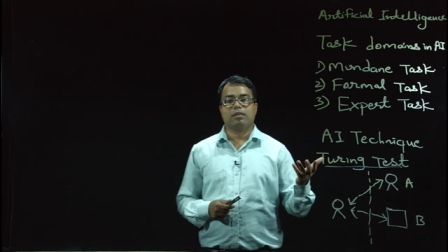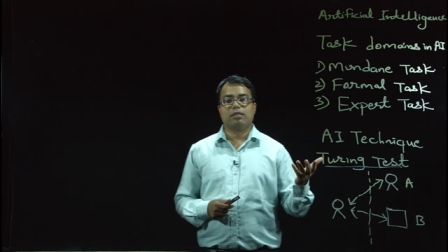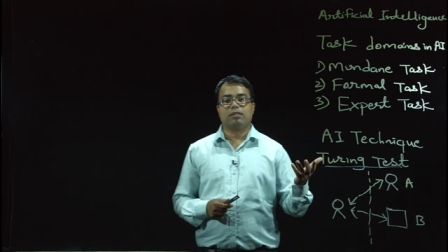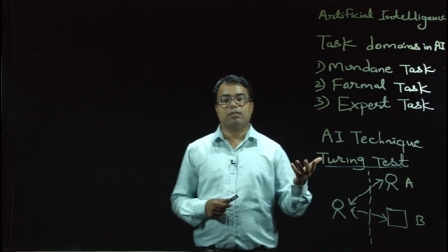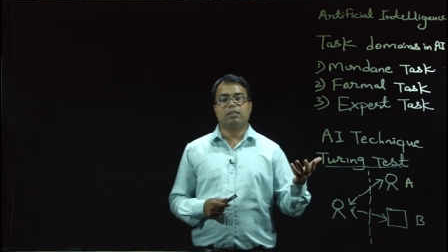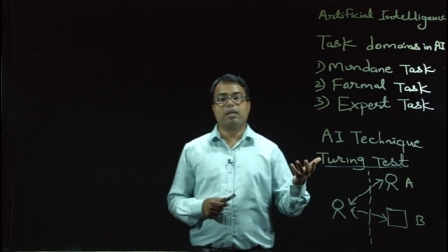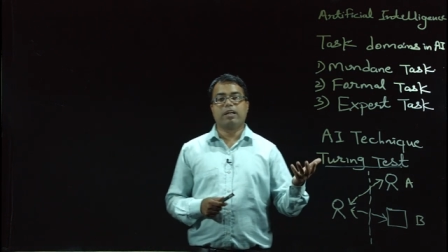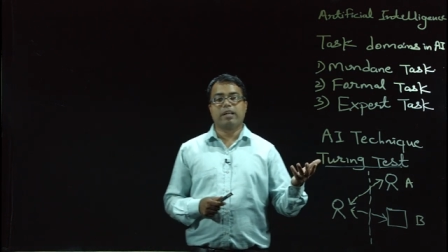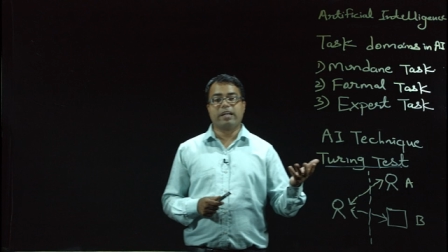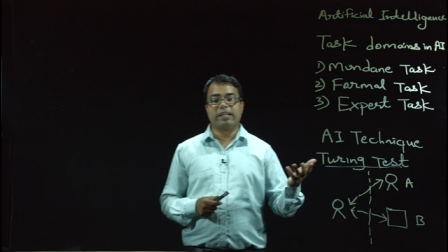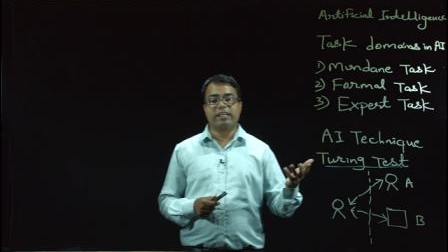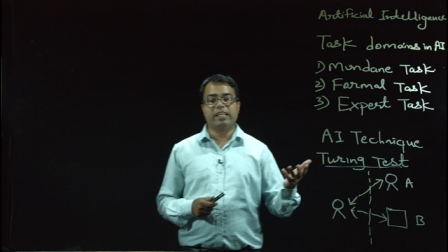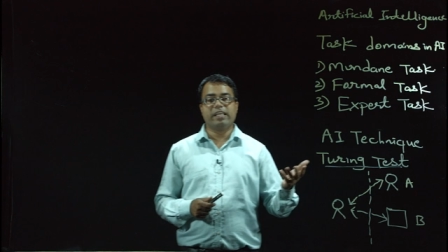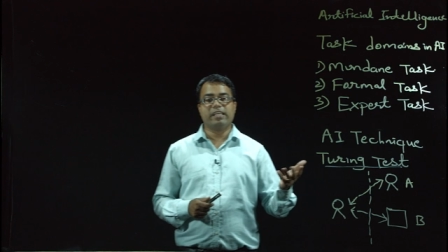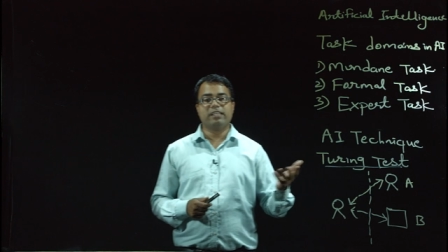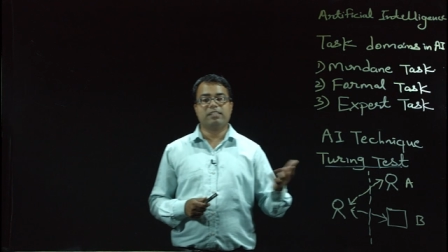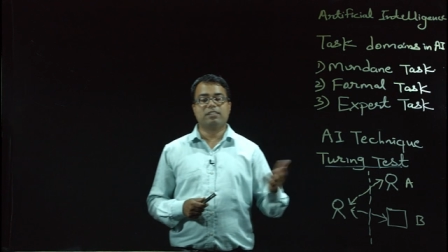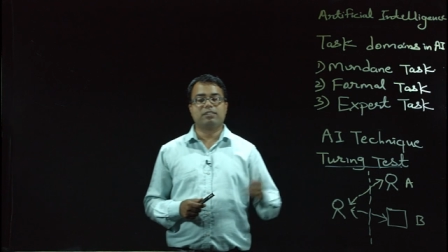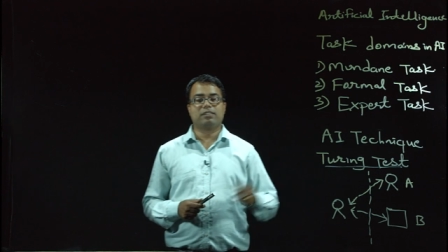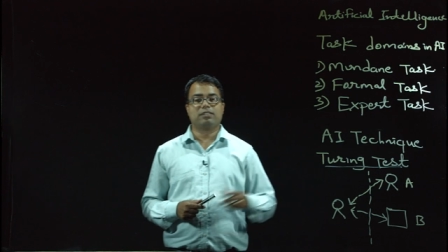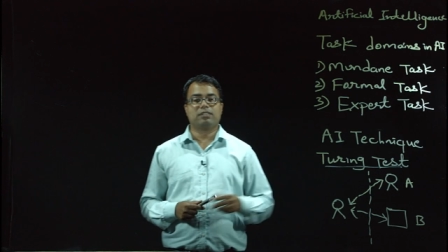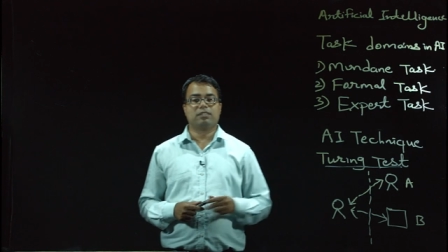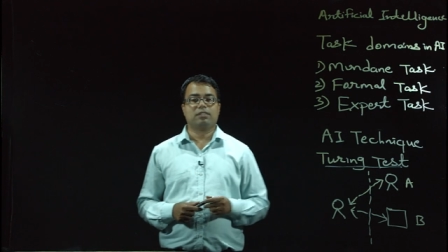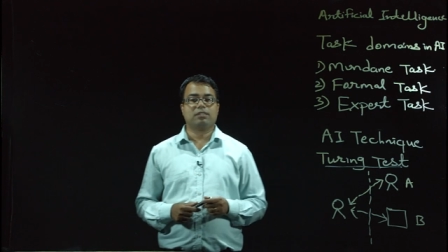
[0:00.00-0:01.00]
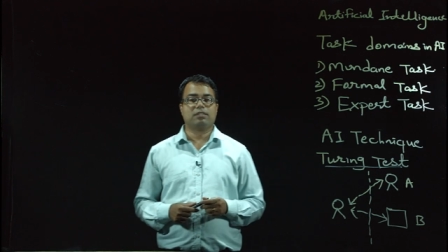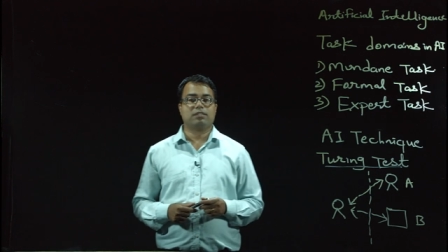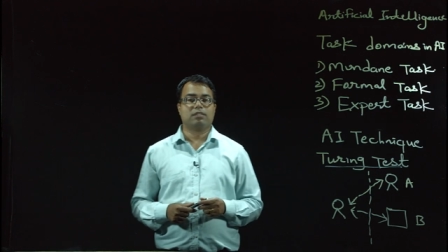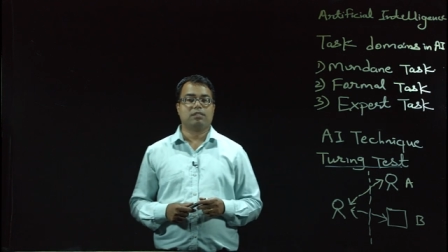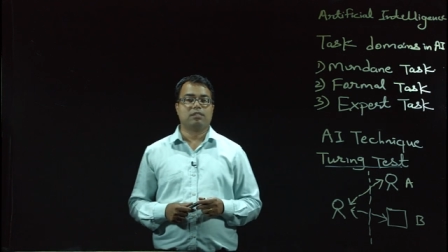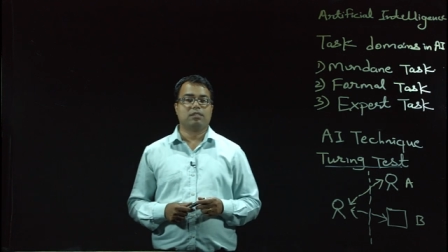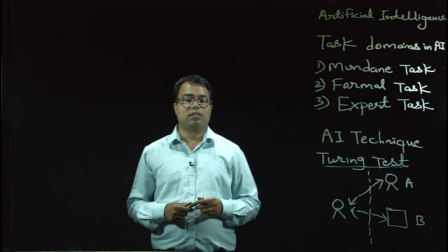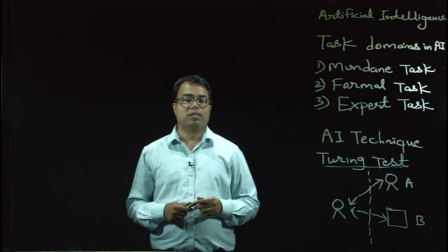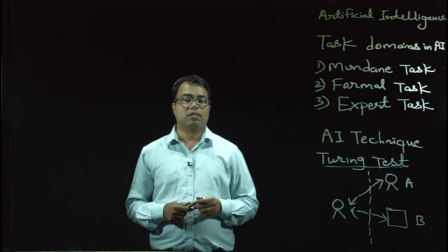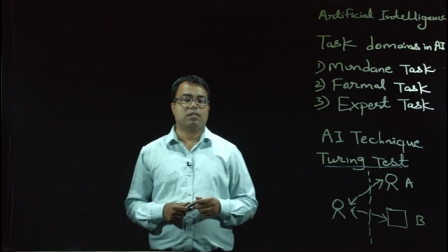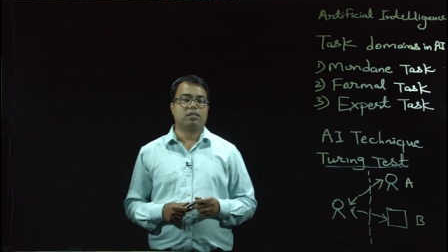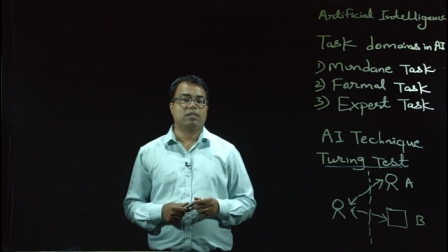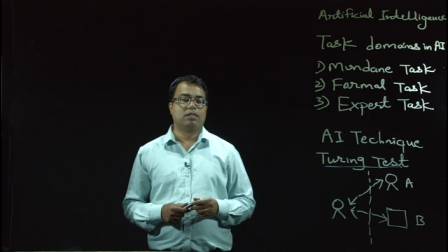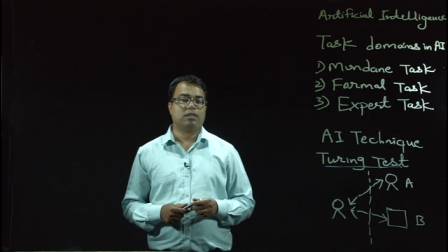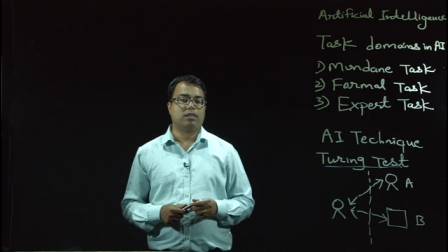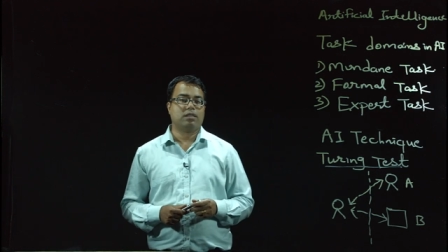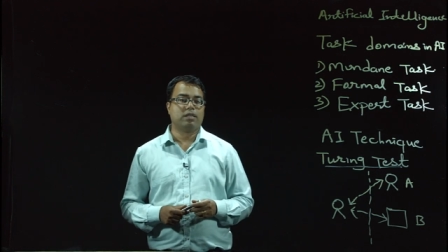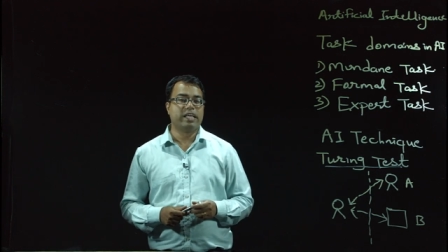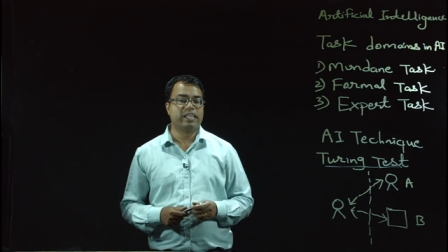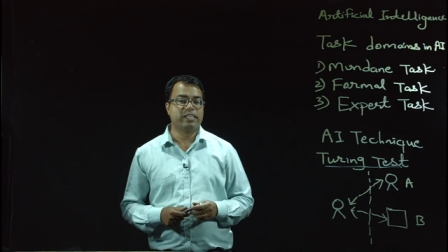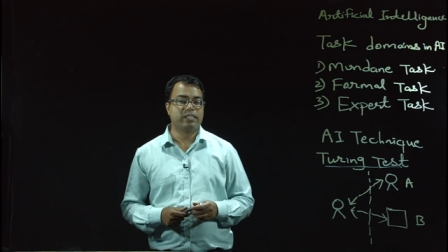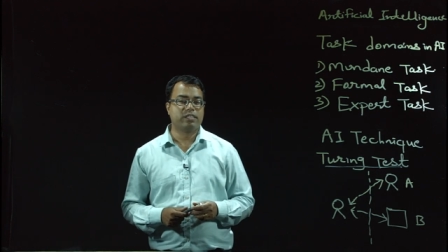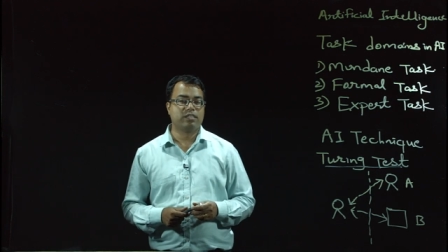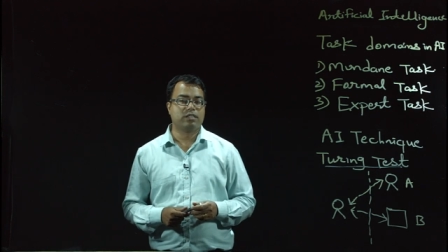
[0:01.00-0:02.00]
the ratings
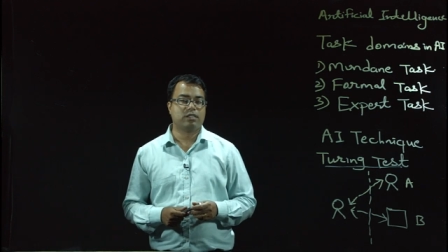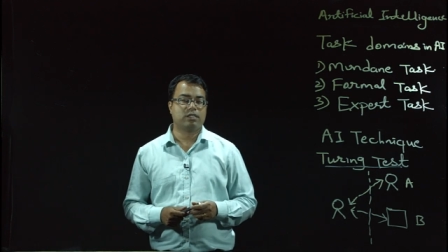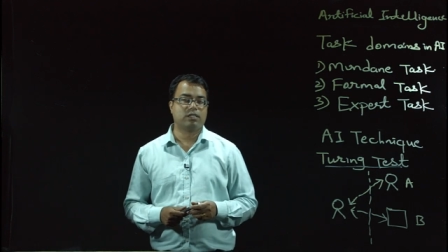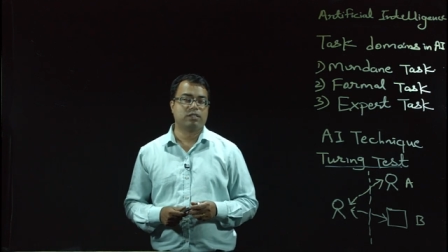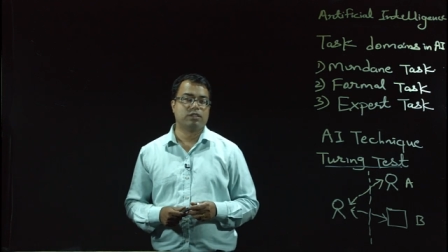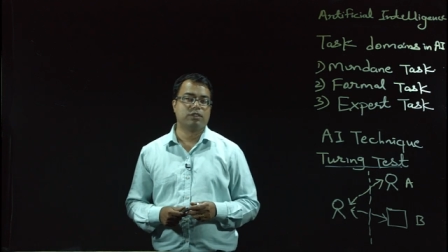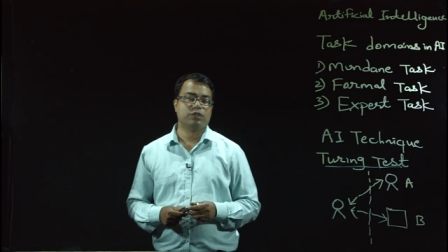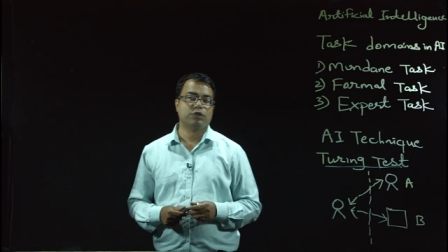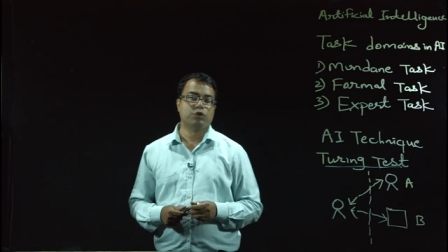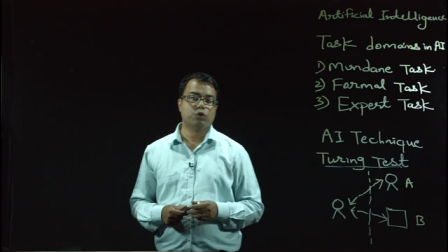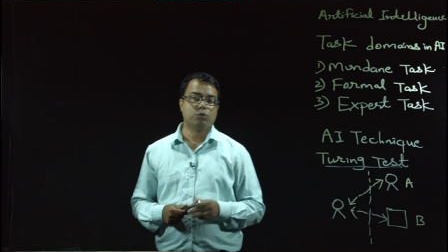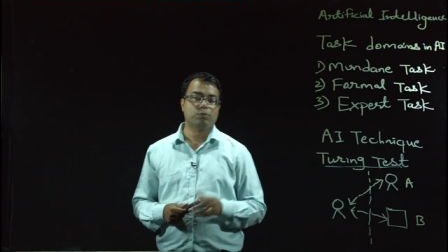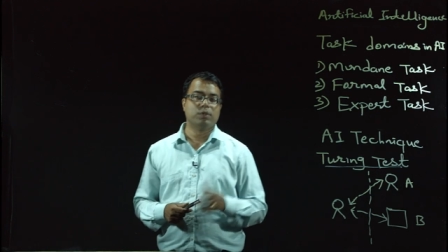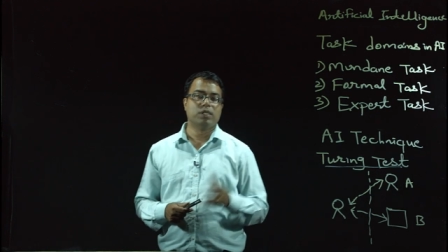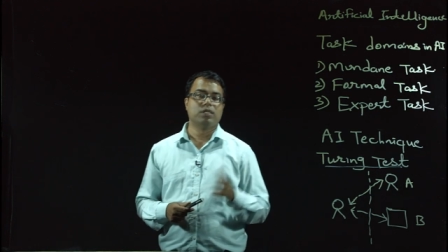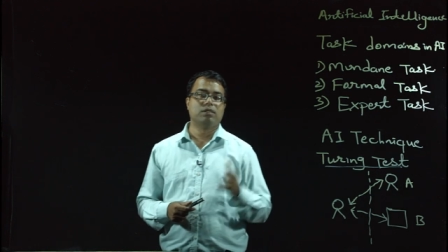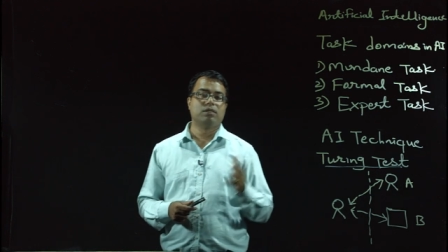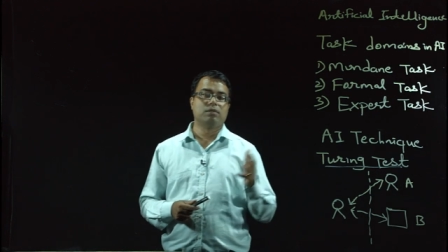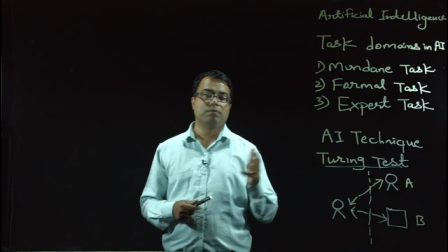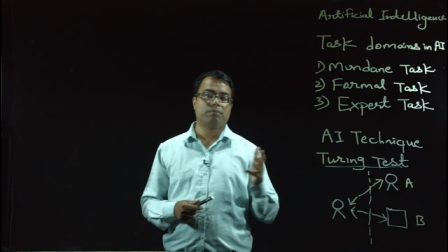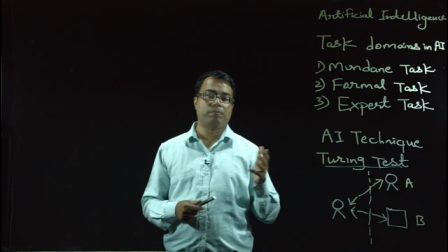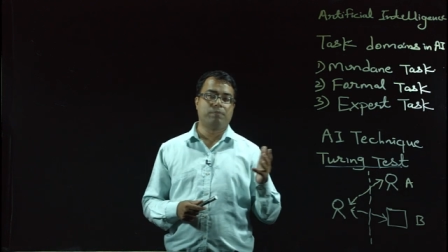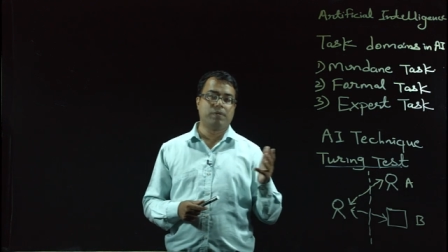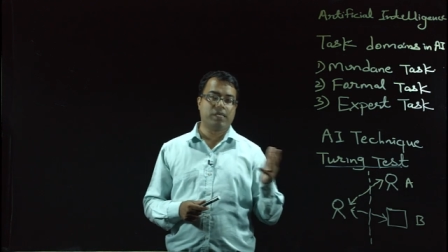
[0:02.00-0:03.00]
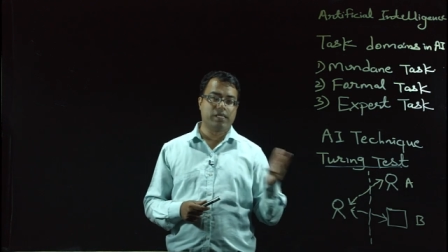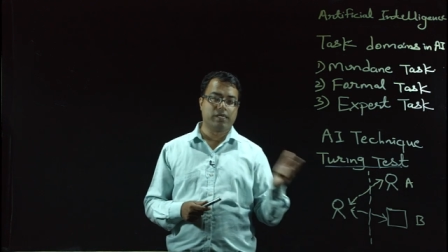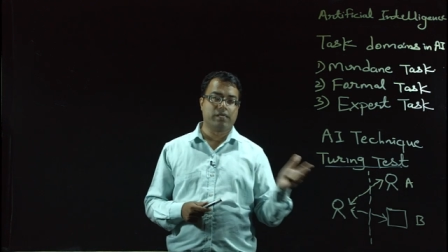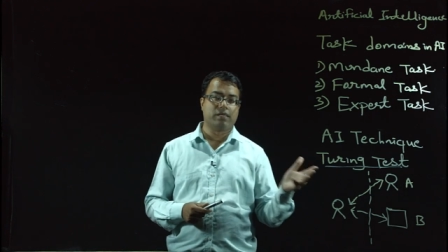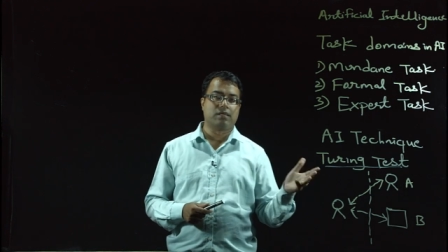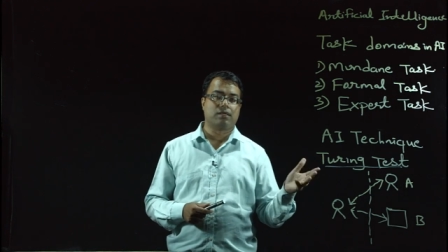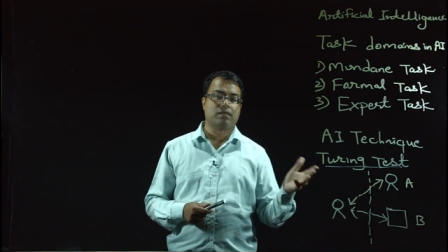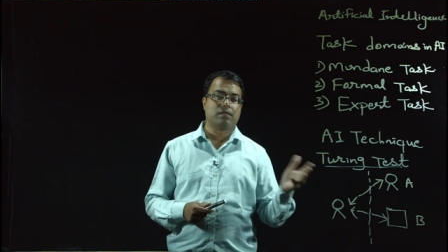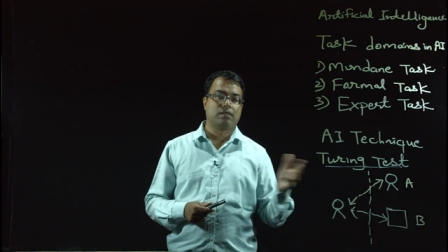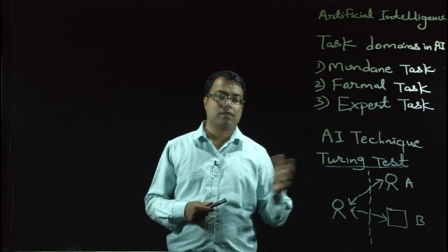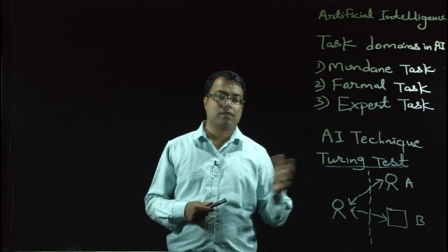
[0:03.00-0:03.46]
like human player